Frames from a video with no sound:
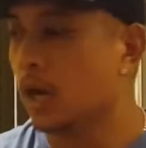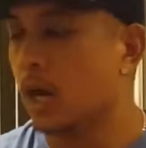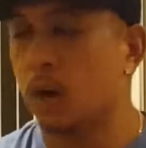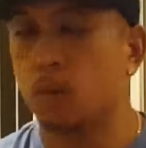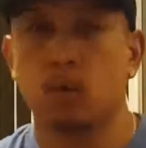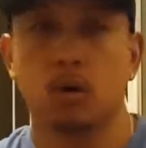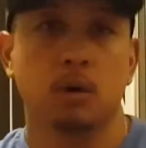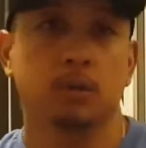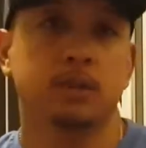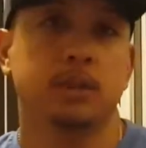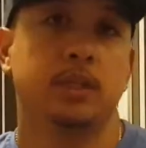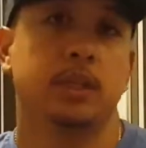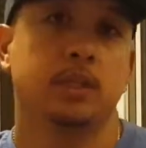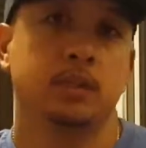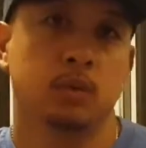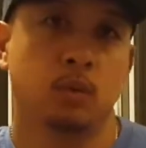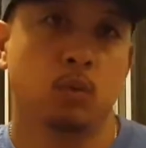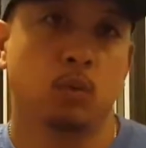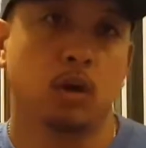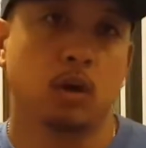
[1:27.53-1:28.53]
I wore them today
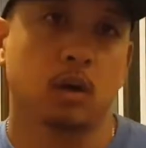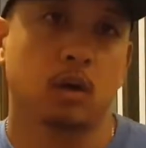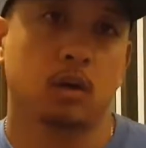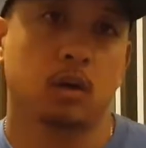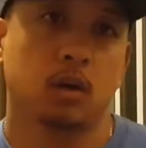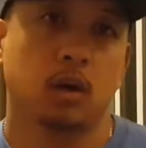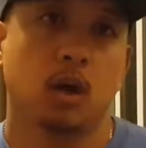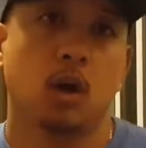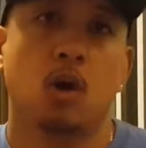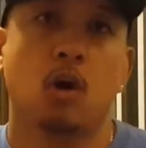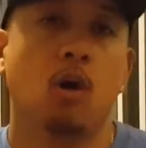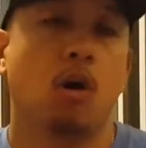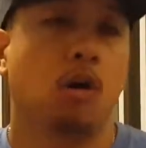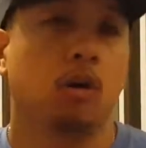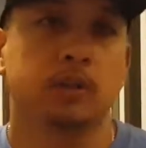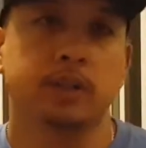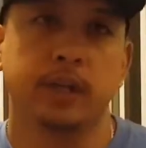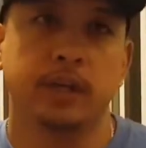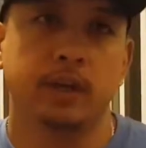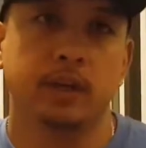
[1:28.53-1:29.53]
to work
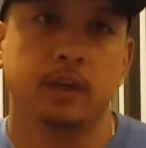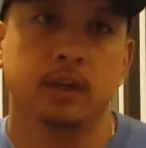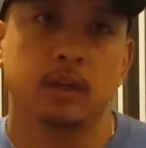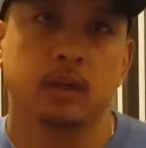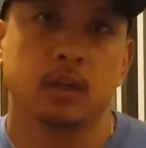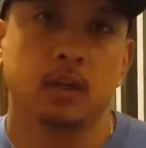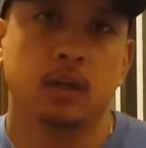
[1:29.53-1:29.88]
all day,